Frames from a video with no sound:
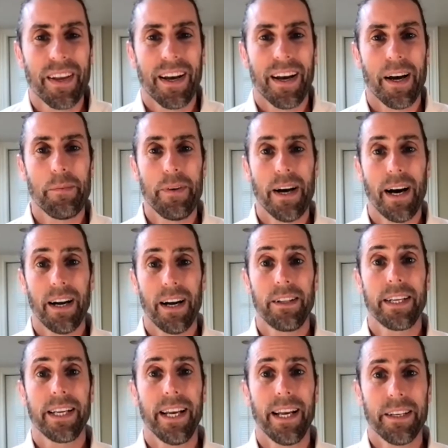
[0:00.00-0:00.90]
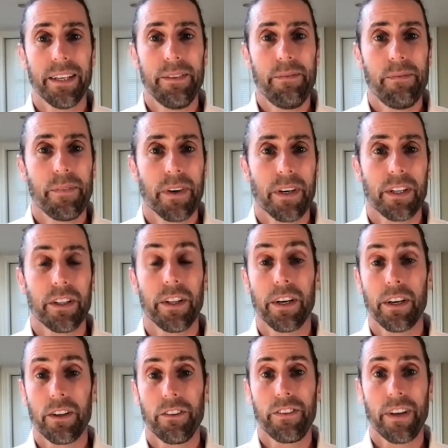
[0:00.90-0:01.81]
I'm Niall Gagan, a
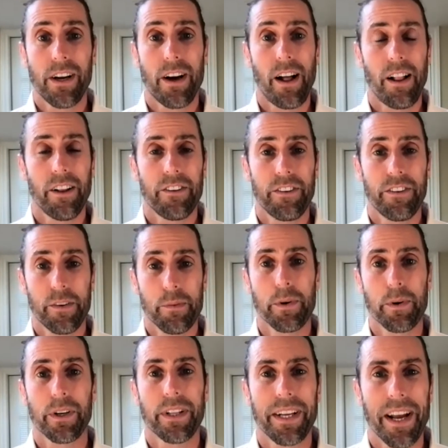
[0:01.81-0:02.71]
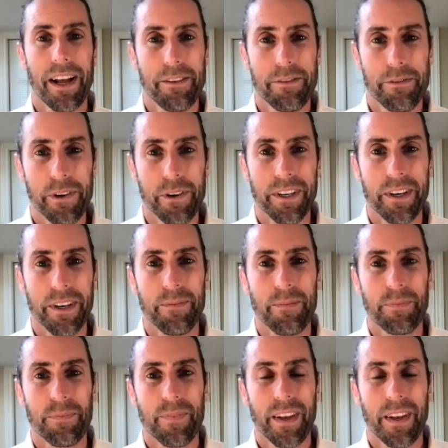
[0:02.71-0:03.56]
clinical psychologist in Berkeley, California.